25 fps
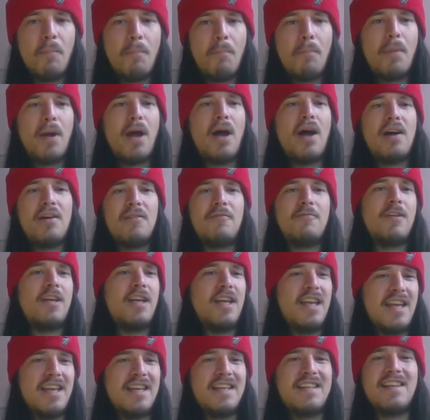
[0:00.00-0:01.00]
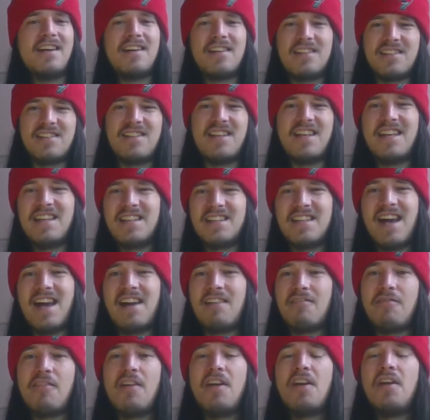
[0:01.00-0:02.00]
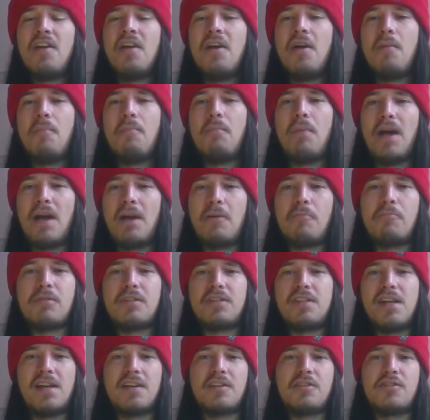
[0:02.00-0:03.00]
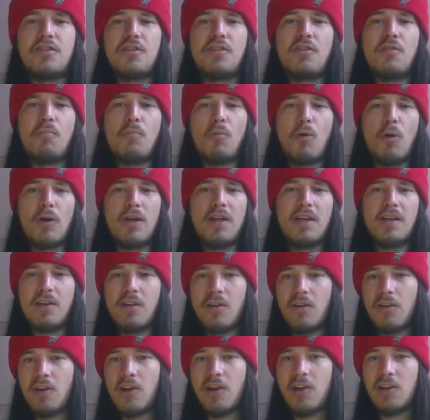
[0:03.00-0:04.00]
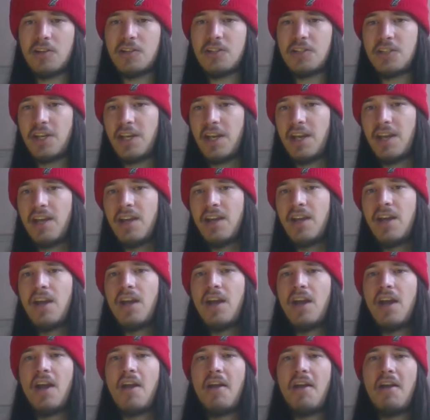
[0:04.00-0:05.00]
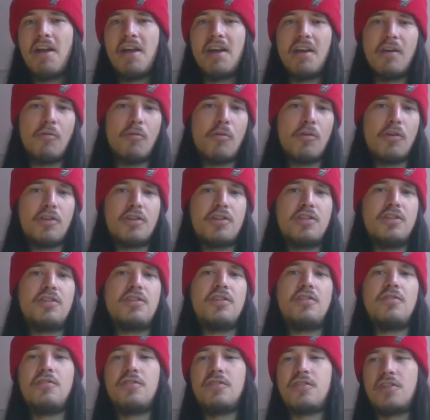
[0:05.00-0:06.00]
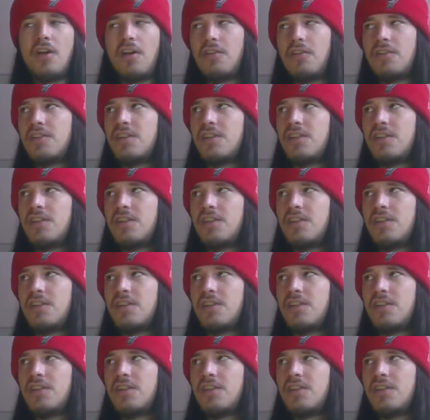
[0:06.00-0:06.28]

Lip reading: but he does need to have better protection than what he got last year in order to do so.